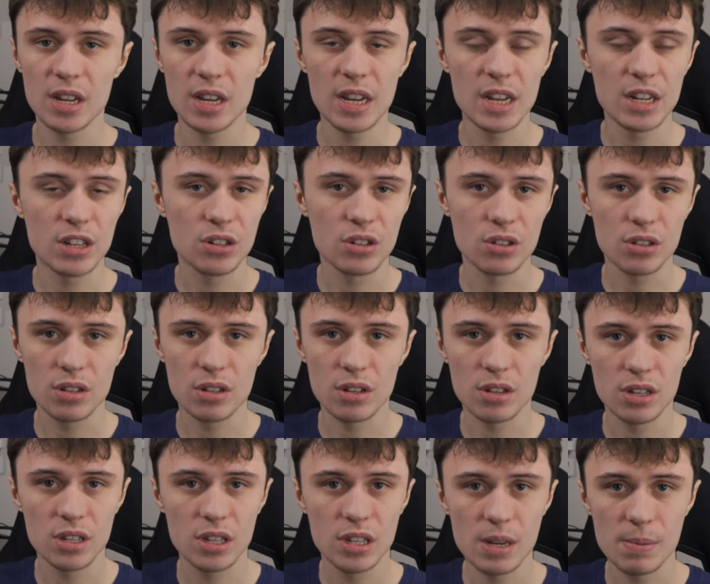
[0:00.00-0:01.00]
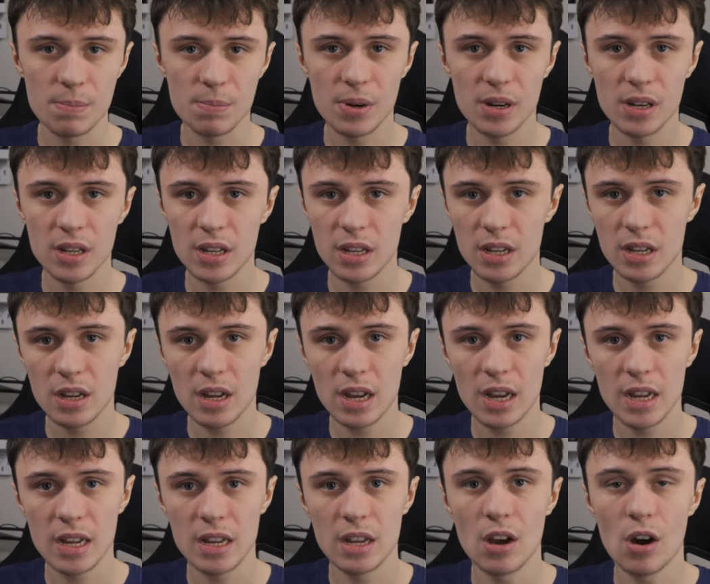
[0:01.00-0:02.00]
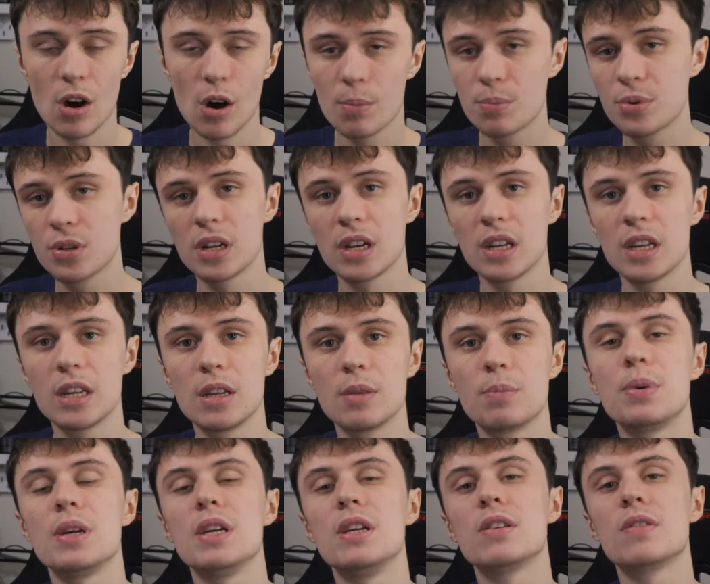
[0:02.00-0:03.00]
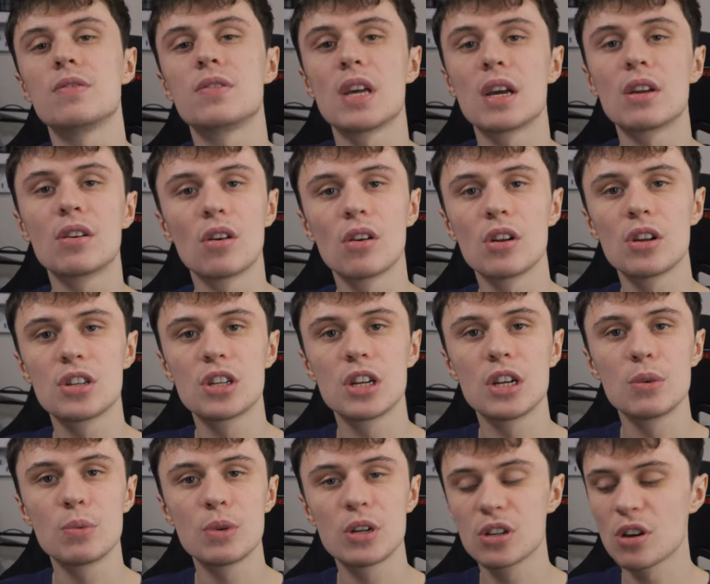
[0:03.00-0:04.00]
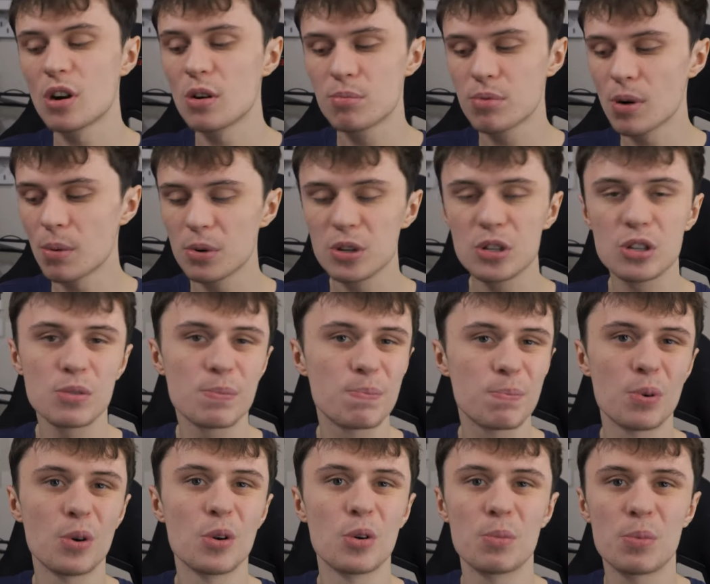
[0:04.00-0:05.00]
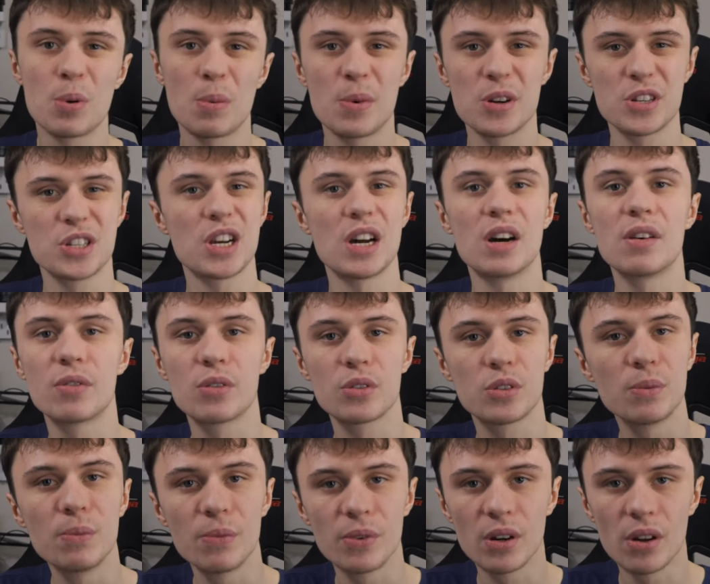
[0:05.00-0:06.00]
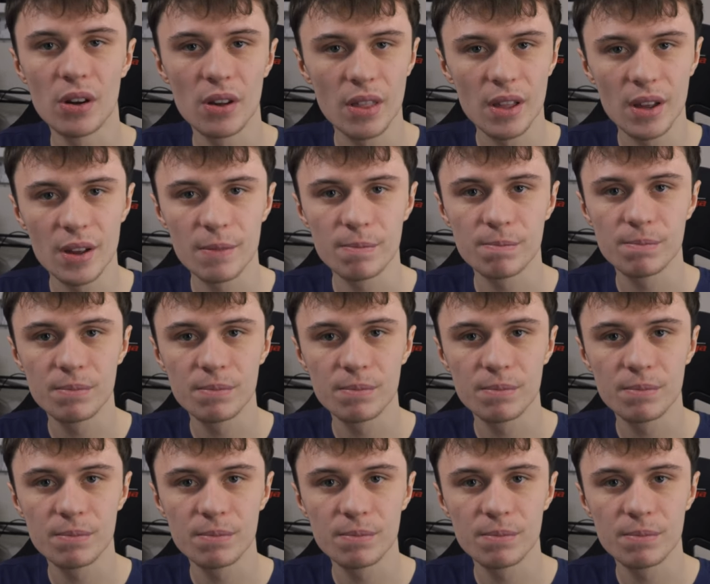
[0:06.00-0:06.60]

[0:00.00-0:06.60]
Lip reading: it's just simply a obsolete piece of technology, which I'll probably just put up on my shelf or something like that.